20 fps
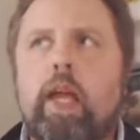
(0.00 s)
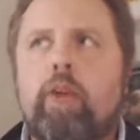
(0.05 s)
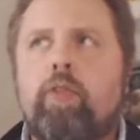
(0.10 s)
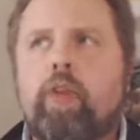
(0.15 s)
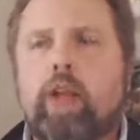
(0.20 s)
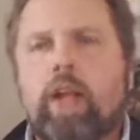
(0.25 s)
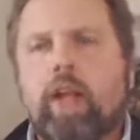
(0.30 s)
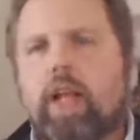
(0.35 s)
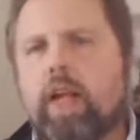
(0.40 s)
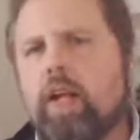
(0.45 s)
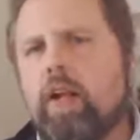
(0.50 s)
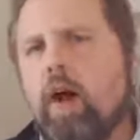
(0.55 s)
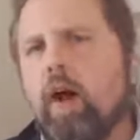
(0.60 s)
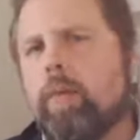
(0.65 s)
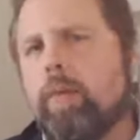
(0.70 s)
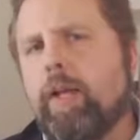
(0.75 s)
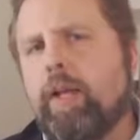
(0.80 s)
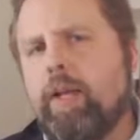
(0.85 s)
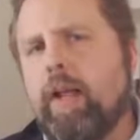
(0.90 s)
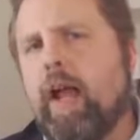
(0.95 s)
is that
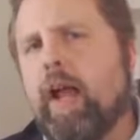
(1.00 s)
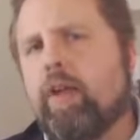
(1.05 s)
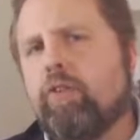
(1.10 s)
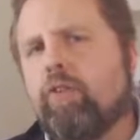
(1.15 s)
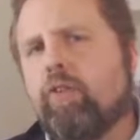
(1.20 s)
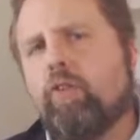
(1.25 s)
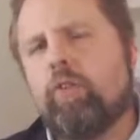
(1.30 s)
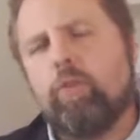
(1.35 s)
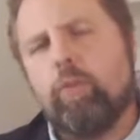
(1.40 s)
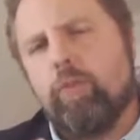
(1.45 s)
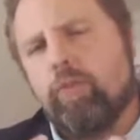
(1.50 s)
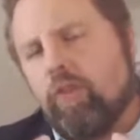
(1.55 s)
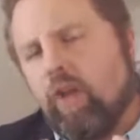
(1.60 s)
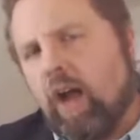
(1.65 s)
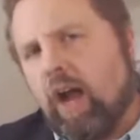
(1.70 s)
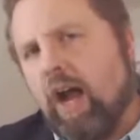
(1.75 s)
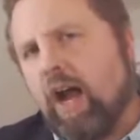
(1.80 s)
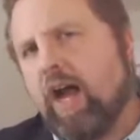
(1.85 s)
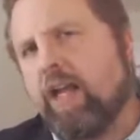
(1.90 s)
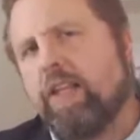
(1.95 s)
economic nationalism is a
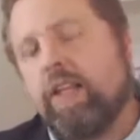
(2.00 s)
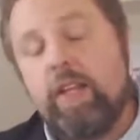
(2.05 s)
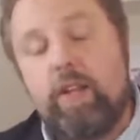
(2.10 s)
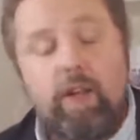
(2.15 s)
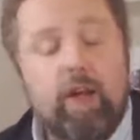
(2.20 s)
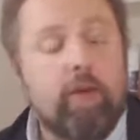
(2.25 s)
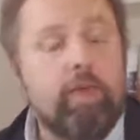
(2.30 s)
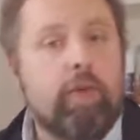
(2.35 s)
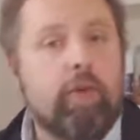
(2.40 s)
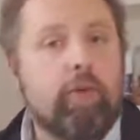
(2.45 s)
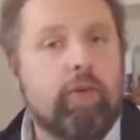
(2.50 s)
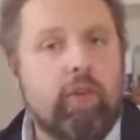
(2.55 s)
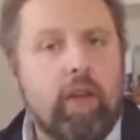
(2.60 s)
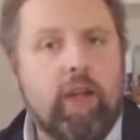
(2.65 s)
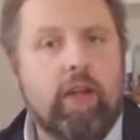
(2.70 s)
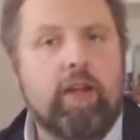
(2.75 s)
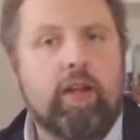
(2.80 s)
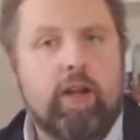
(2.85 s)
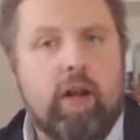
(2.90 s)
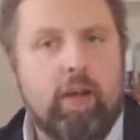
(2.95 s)
highly diverse
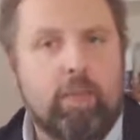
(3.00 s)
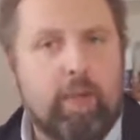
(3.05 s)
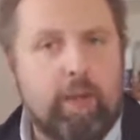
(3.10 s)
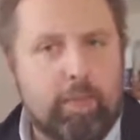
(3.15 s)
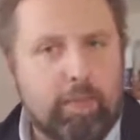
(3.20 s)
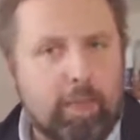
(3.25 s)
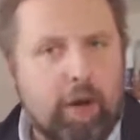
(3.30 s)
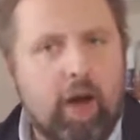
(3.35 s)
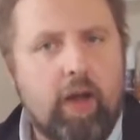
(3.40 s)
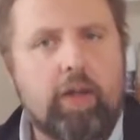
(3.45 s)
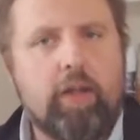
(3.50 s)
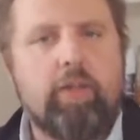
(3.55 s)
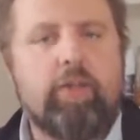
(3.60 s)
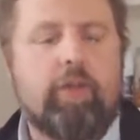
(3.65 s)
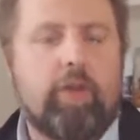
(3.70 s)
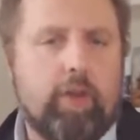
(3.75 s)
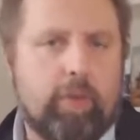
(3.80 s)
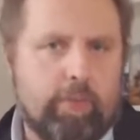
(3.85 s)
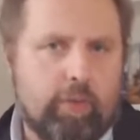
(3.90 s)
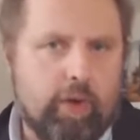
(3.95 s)
economic
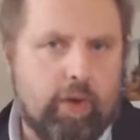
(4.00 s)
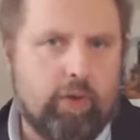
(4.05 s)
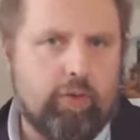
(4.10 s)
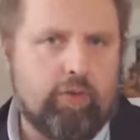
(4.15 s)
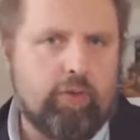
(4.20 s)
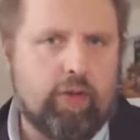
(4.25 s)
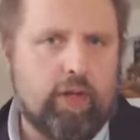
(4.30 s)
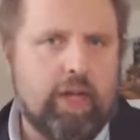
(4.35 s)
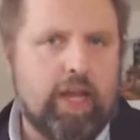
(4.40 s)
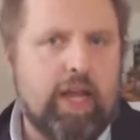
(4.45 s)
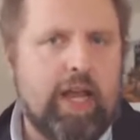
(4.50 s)
policy approach,